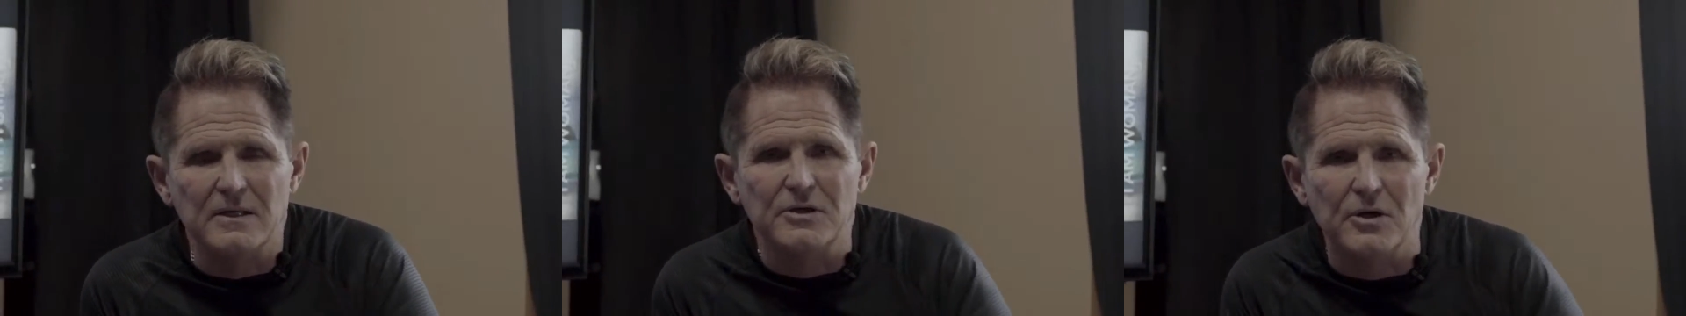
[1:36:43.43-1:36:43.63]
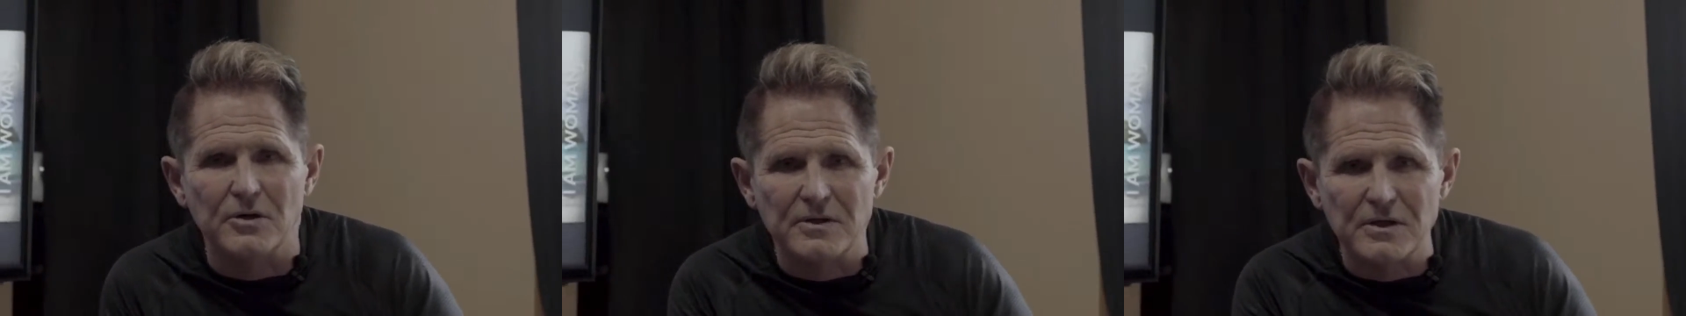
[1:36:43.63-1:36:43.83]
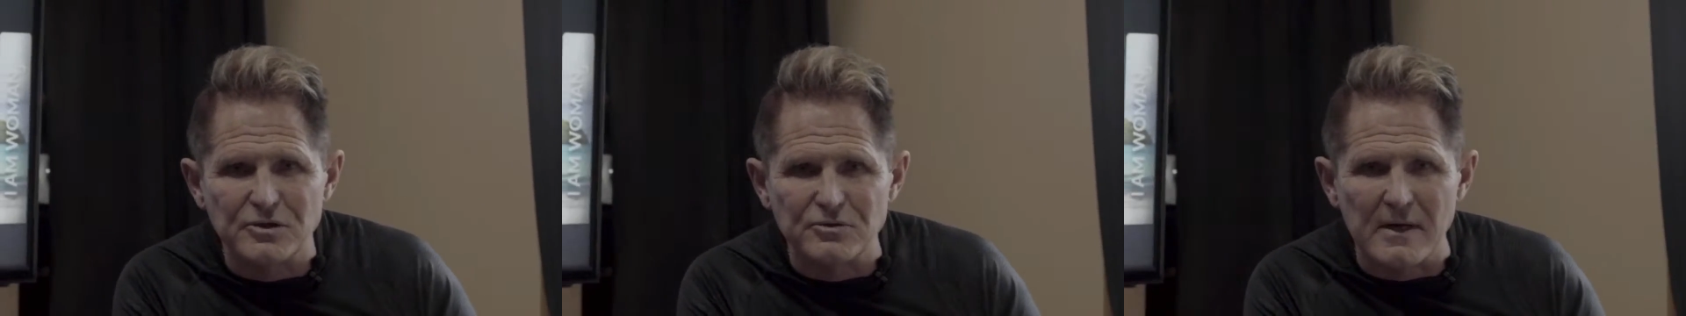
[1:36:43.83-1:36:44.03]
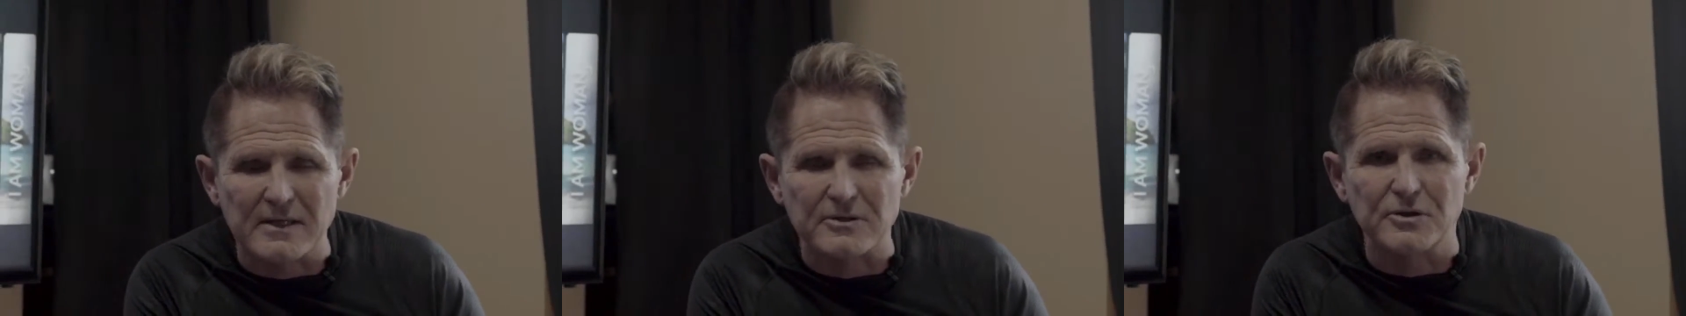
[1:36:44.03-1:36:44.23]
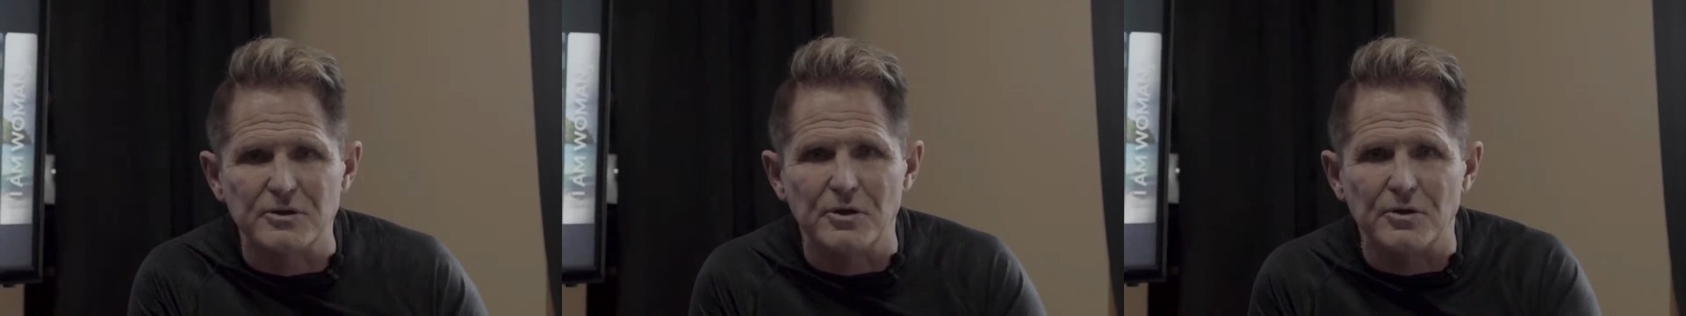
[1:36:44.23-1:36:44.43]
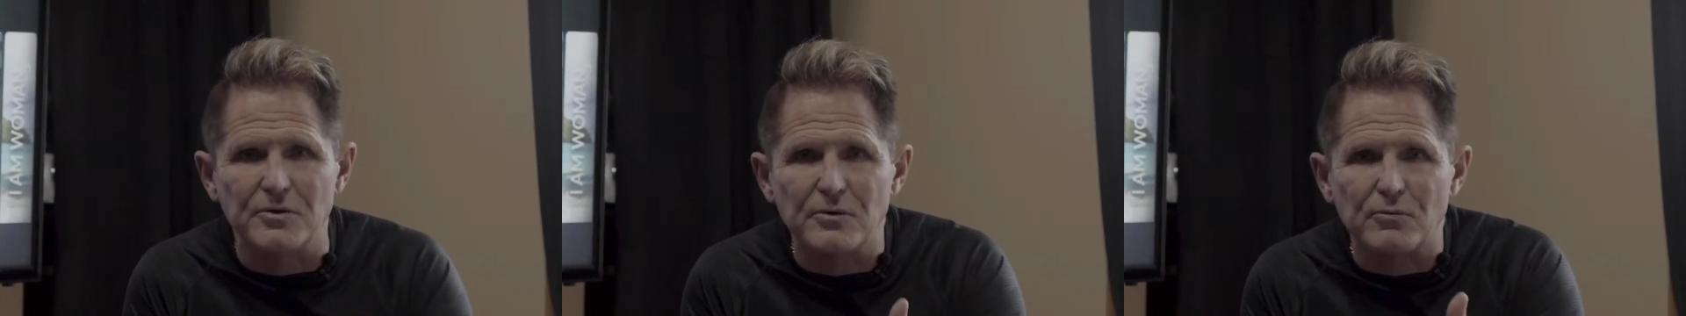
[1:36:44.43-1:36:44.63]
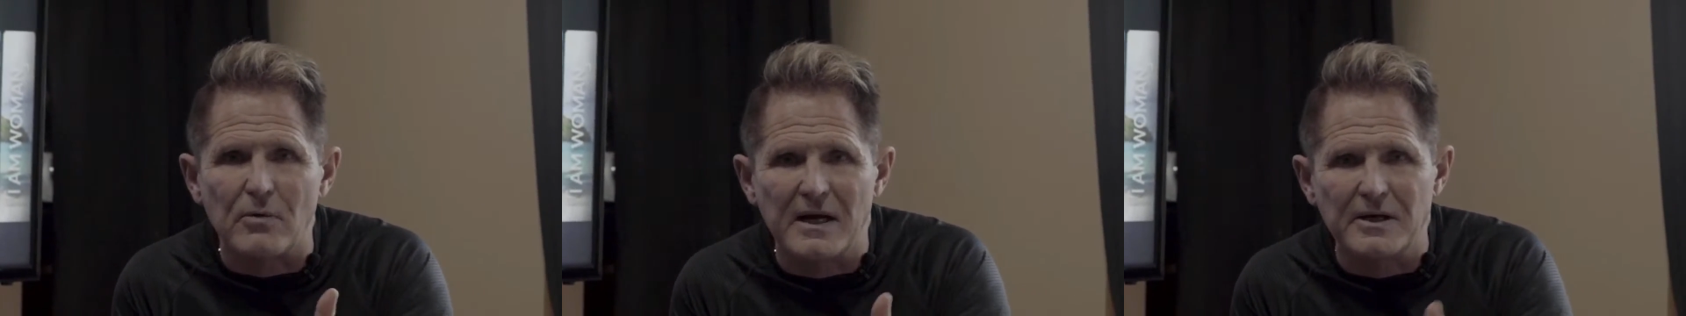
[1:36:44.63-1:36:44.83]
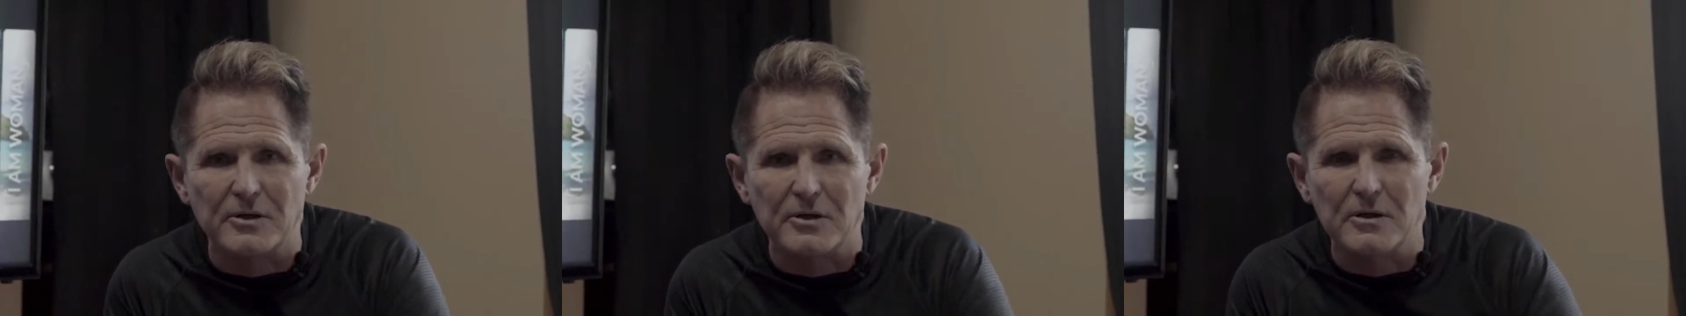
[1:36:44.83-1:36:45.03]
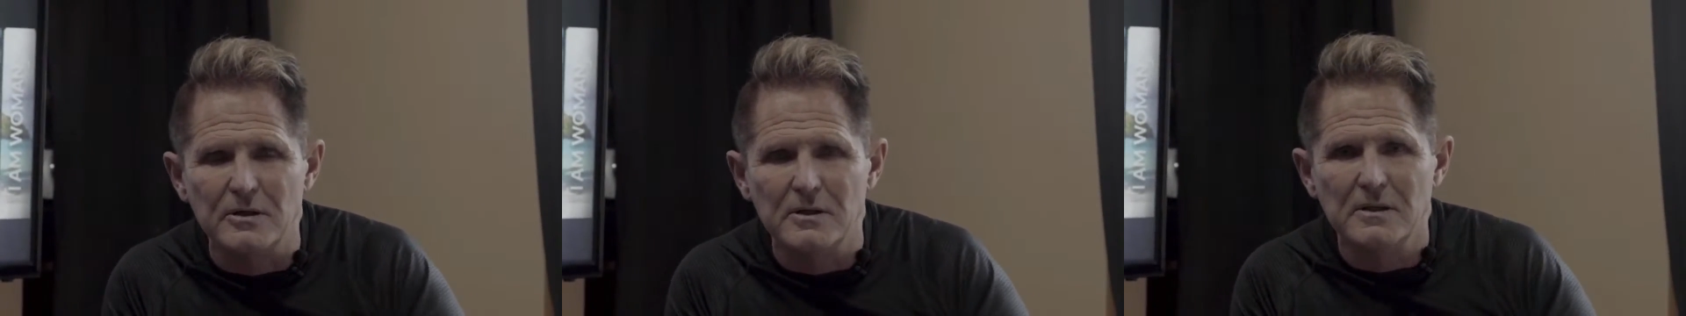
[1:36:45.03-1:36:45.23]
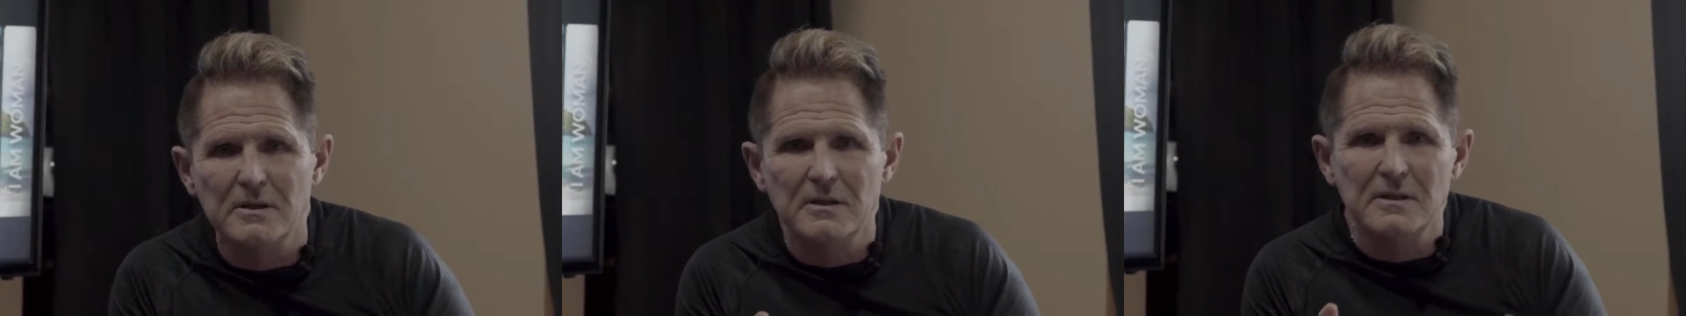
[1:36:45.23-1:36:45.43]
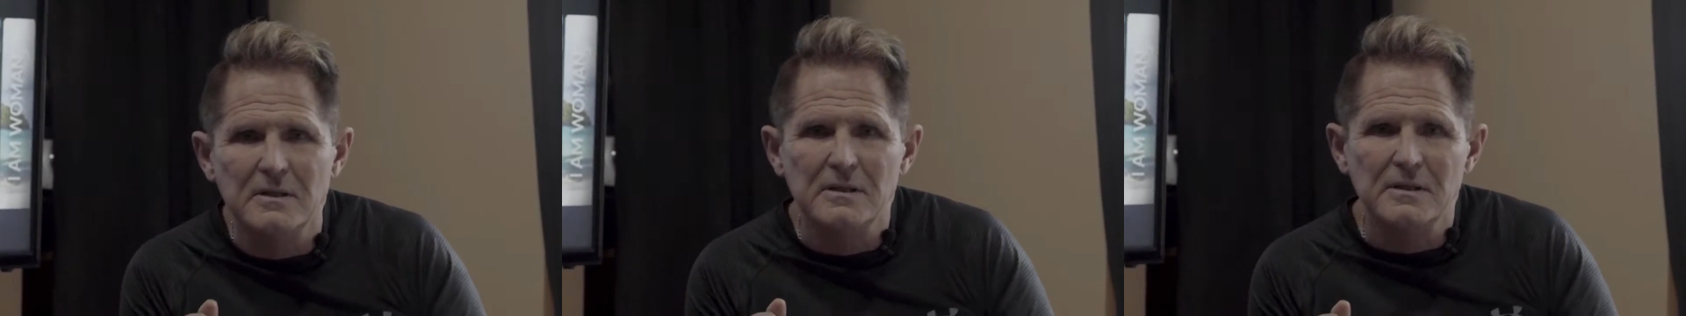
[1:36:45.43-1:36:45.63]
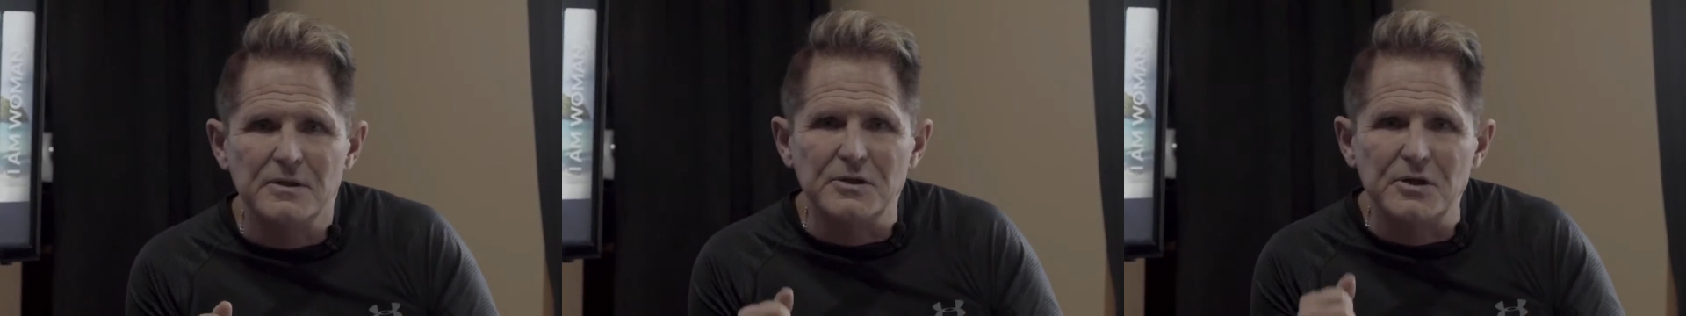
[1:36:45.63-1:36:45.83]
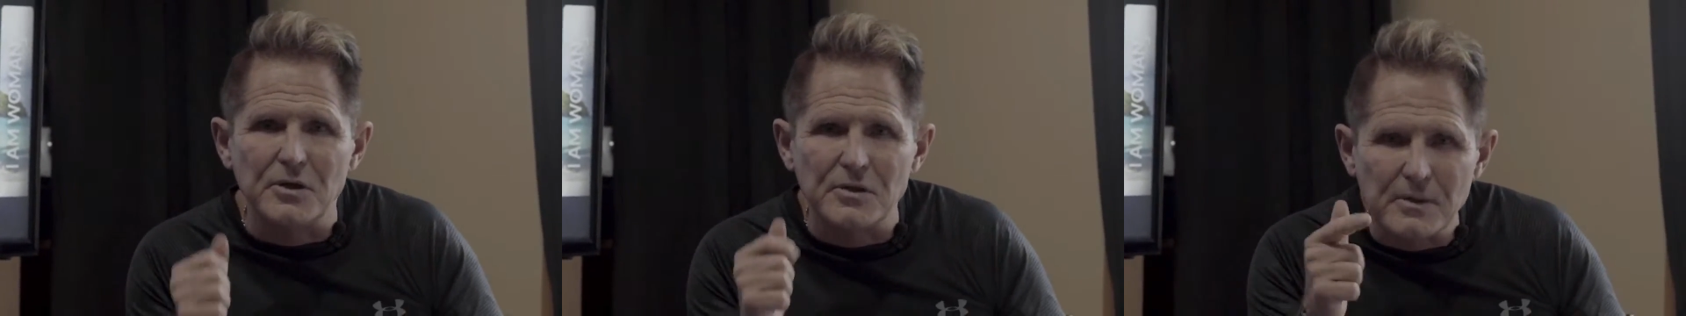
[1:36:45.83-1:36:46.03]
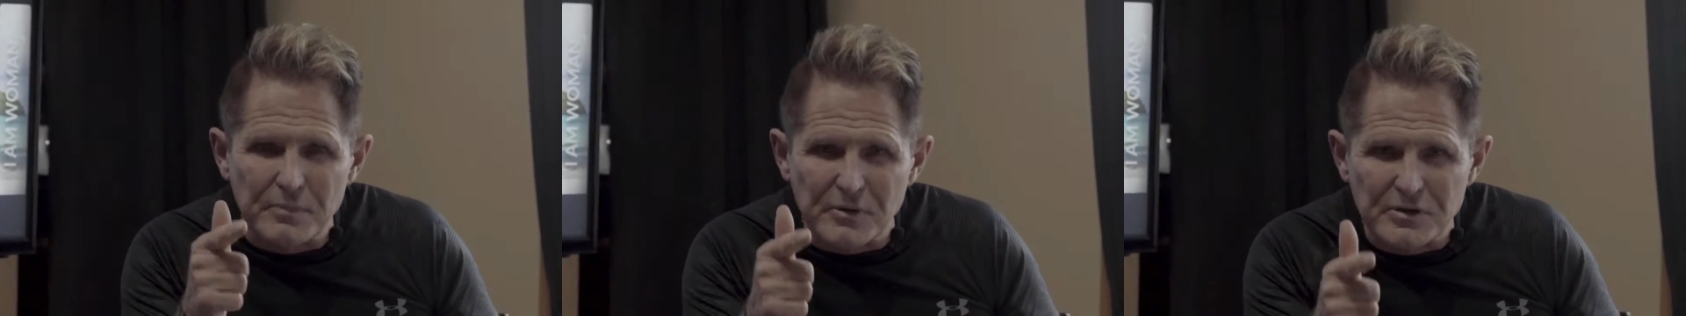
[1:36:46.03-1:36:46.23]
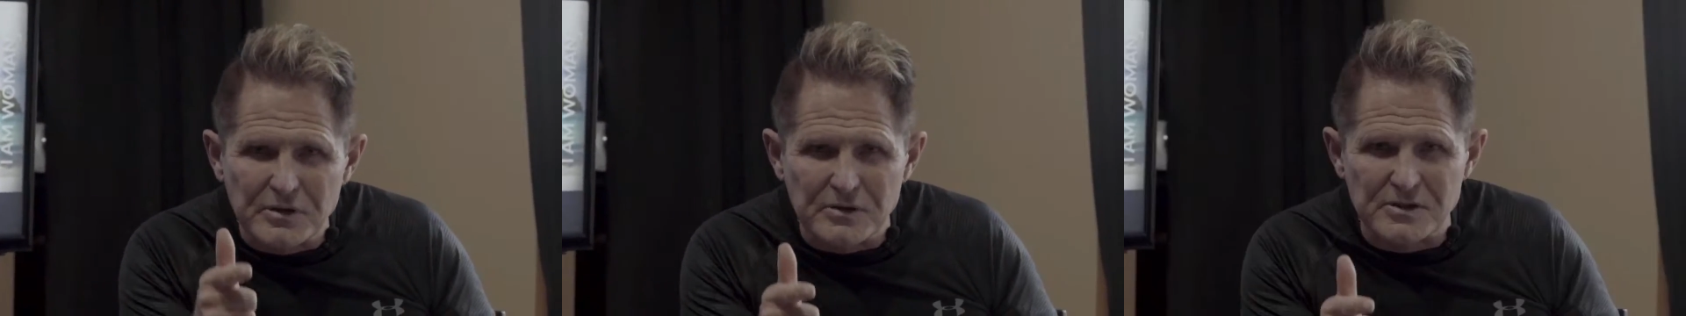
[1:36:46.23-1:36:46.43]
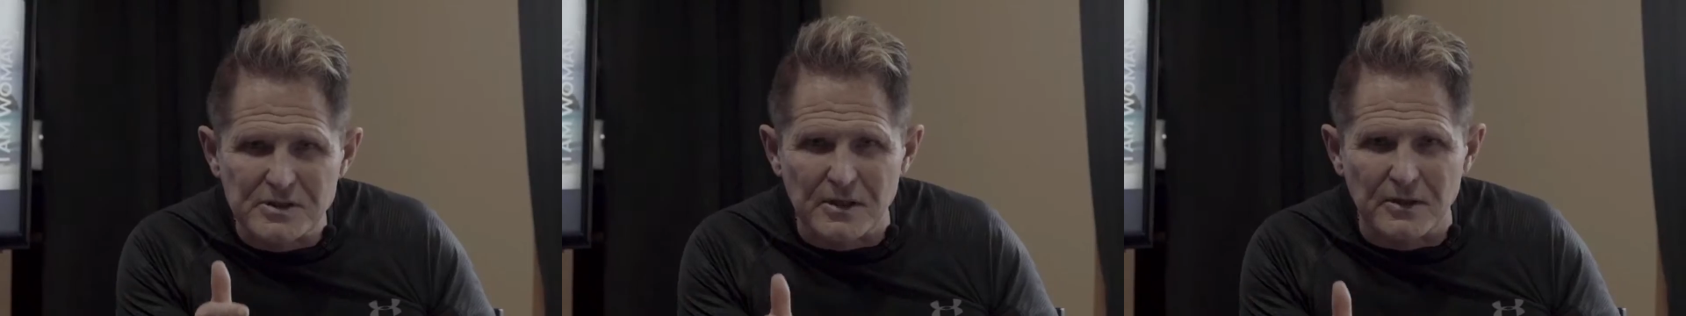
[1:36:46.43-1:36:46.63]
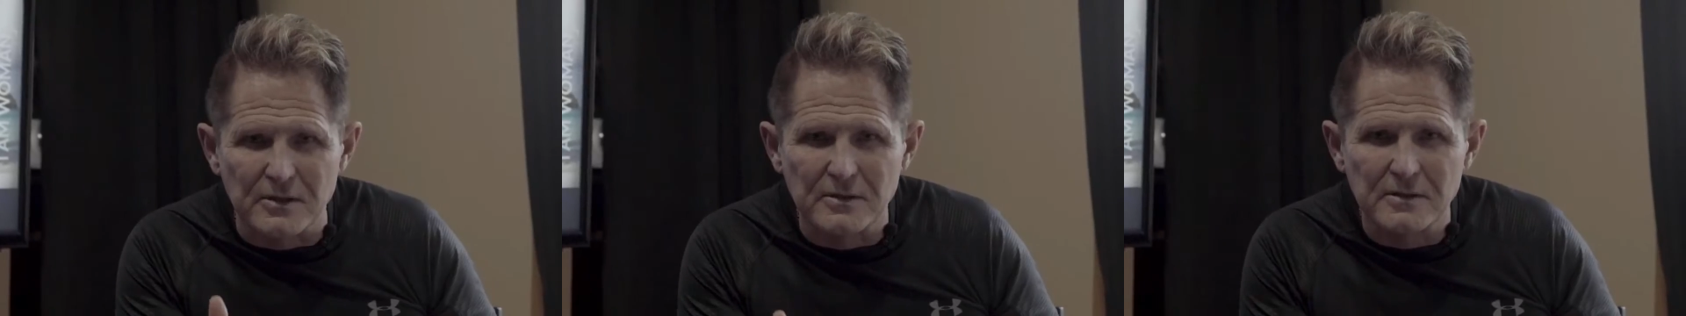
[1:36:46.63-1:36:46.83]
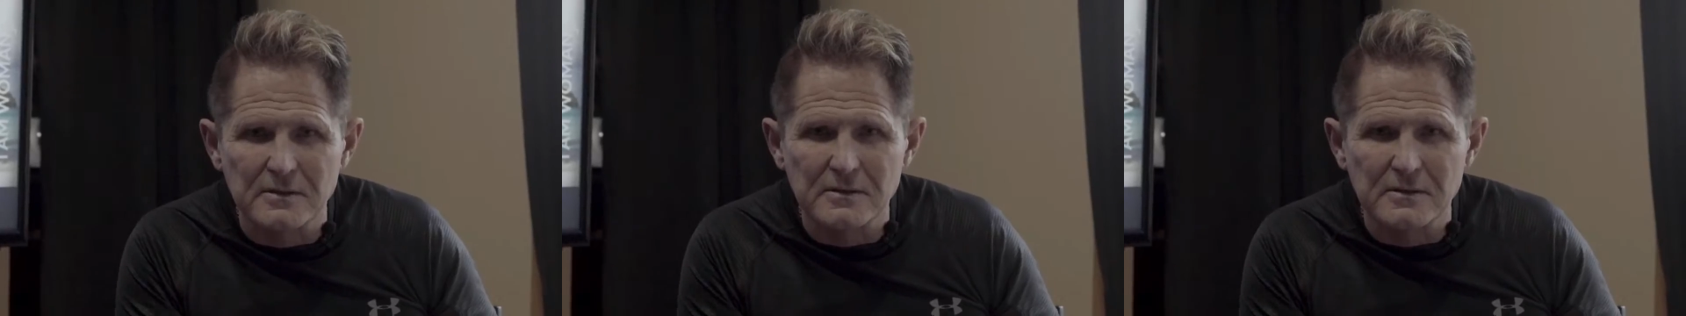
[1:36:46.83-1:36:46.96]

You're the director, you're the writer, you're the producer.